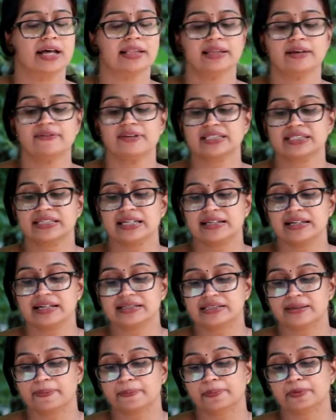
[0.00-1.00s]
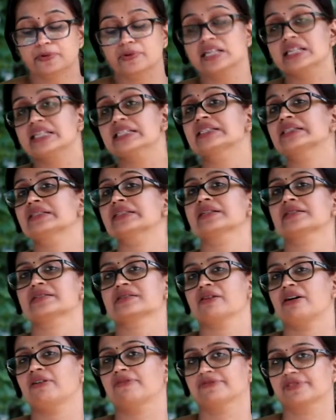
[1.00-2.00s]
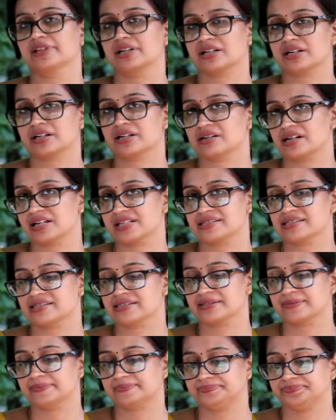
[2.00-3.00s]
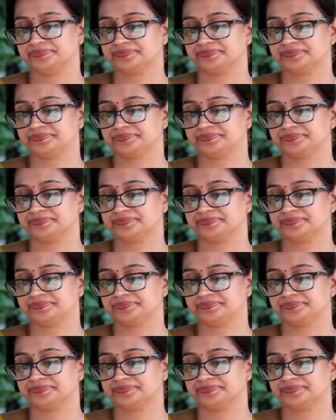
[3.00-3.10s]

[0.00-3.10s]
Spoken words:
They were seen as the priestess of their race.